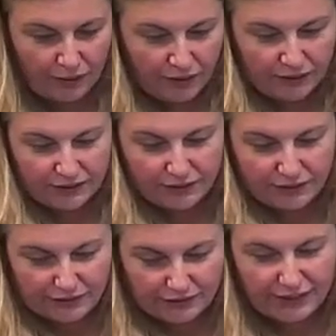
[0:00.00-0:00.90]
So
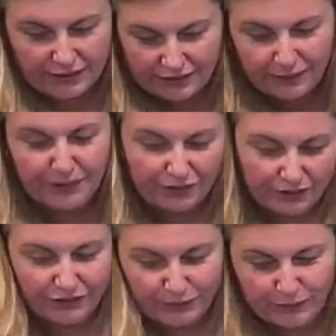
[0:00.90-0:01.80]
together they mark
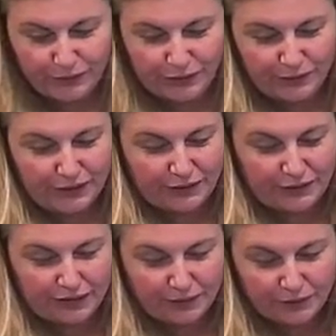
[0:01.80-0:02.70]
the dawn of a new
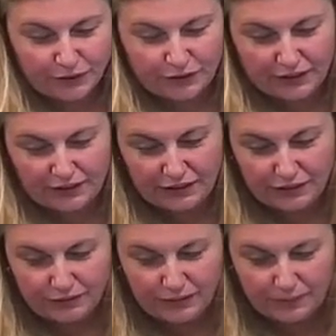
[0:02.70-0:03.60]
era,
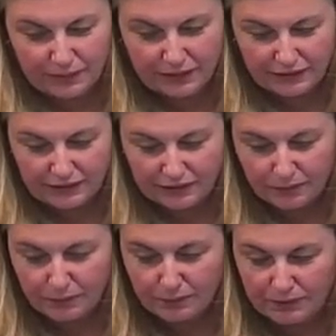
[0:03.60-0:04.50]
commercialization of space,
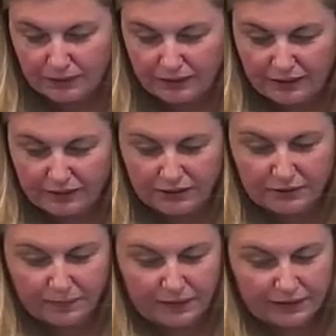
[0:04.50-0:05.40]
suborbital and outer
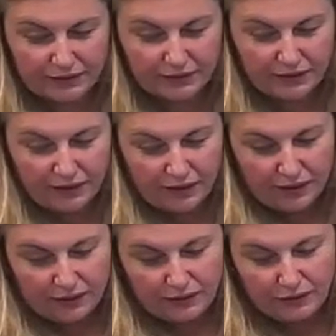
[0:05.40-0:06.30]
space,
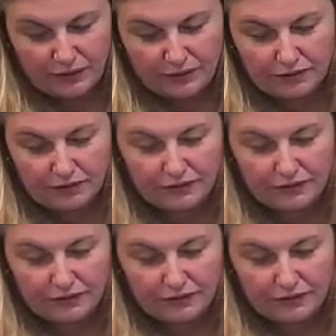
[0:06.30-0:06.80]
and a new level of